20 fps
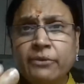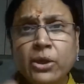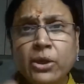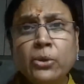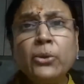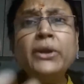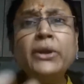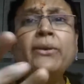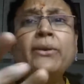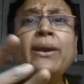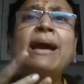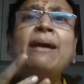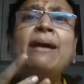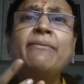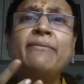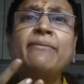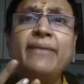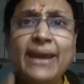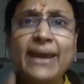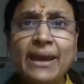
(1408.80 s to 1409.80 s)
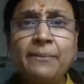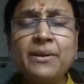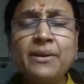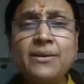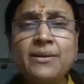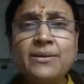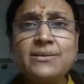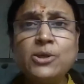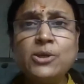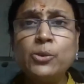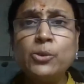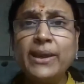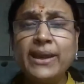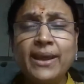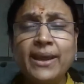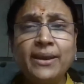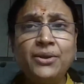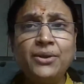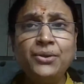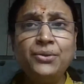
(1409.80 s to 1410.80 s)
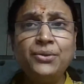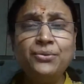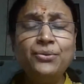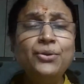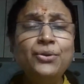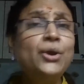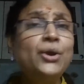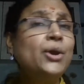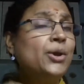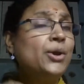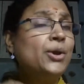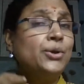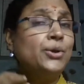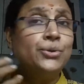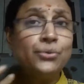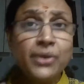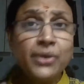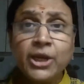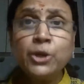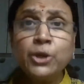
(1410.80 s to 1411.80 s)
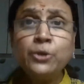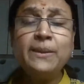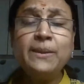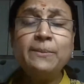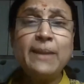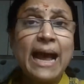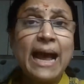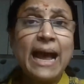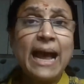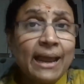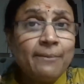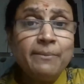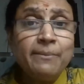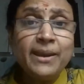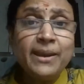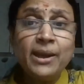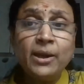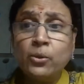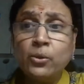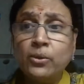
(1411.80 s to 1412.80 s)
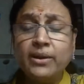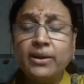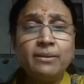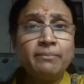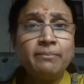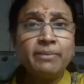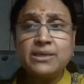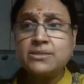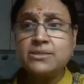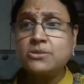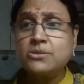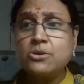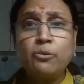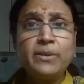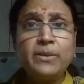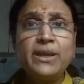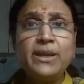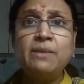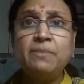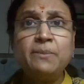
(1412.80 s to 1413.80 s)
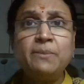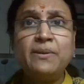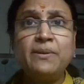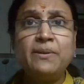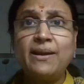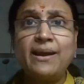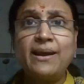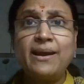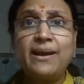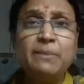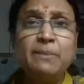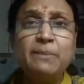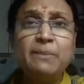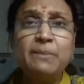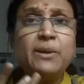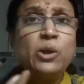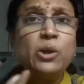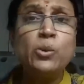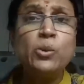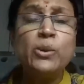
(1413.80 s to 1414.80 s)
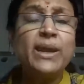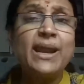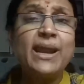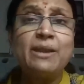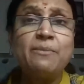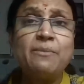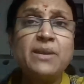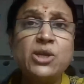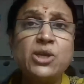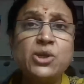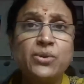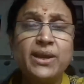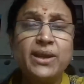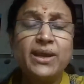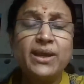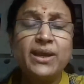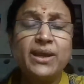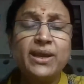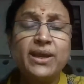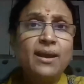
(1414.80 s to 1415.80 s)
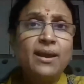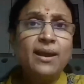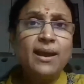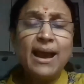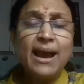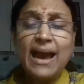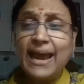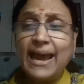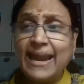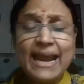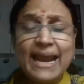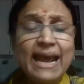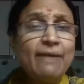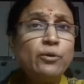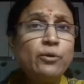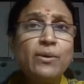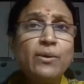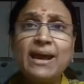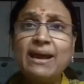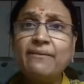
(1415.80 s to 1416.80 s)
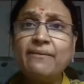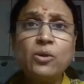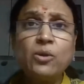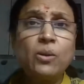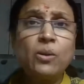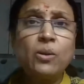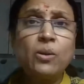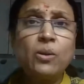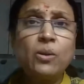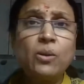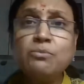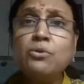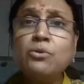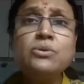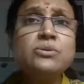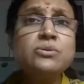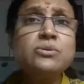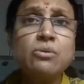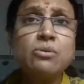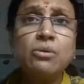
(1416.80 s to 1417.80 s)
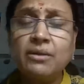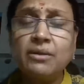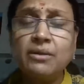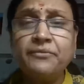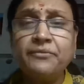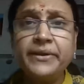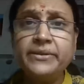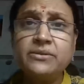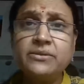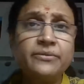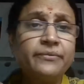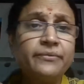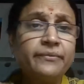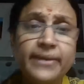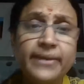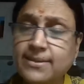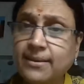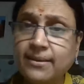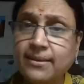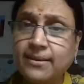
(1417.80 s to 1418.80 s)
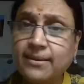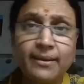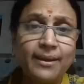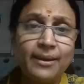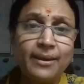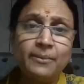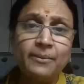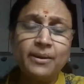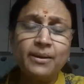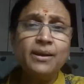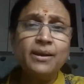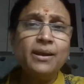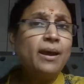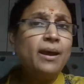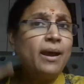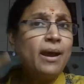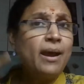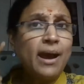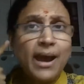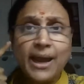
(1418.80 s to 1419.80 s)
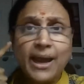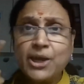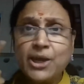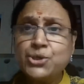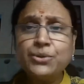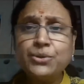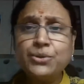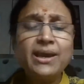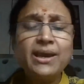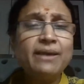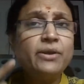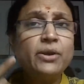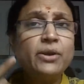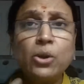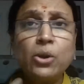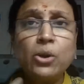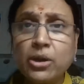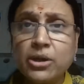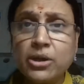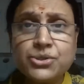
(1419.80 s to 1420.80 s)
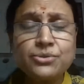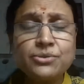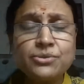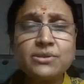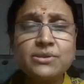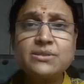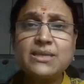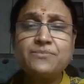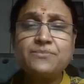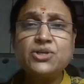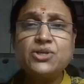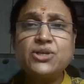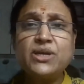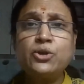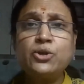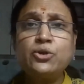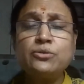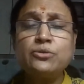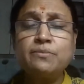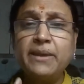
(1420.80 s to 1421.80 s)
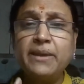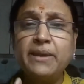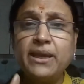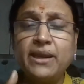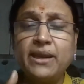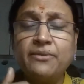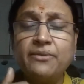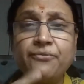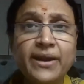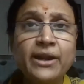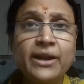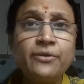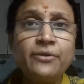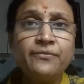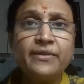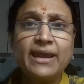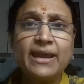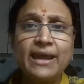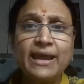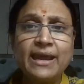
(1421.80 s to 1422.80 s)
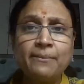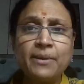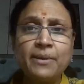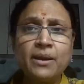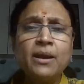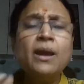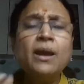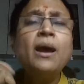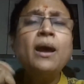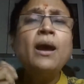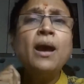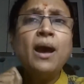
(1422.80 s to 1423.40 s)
We are going to have cameras looking at you. You need to I'm being looked in by so many people, 100 people looking at me today. I have to have the utmost confidence of facing the camera. I should have the knowledge on the subject to speak in front of the camera.